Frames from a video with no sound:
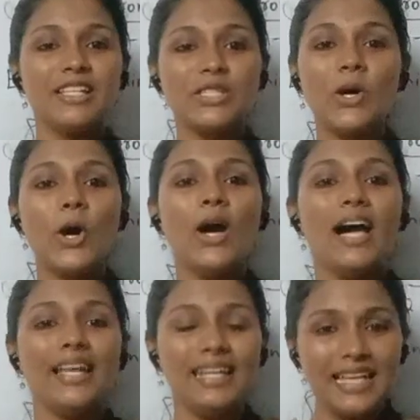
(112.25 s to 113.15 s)
So,
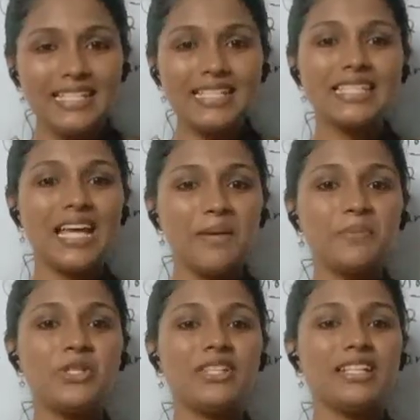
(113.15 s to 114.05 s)
let us
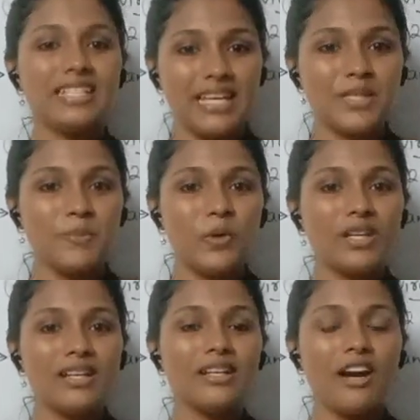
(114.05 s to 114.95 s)
come to the
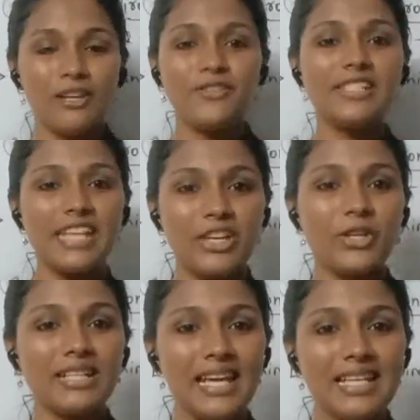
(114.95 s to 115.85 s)
textbook. All of you take
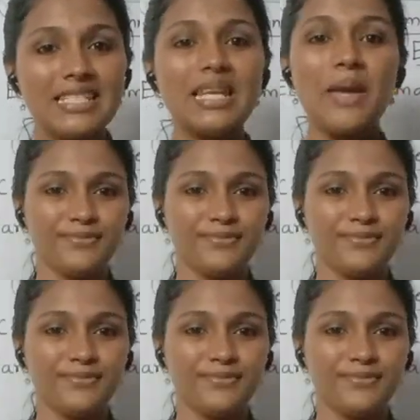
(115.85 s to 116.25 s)
your text.